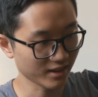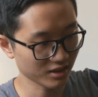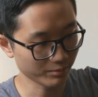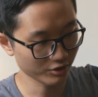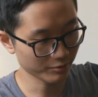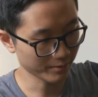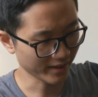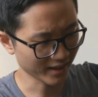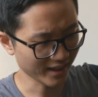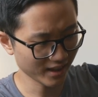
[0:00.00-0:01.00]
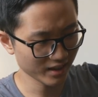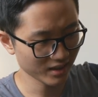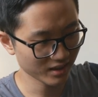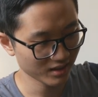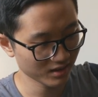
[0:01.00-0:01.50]
supposed to be
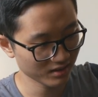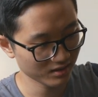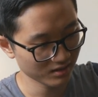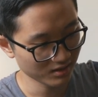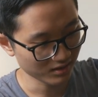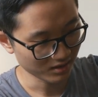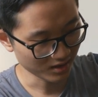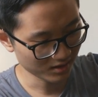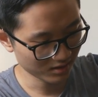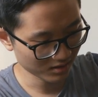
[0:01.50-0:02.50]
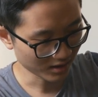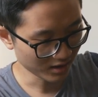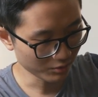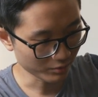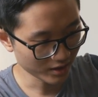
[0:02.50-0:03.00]
magnetic. It's
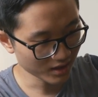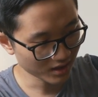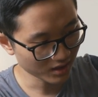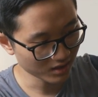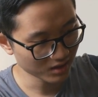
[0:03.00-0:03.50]
kind of weak.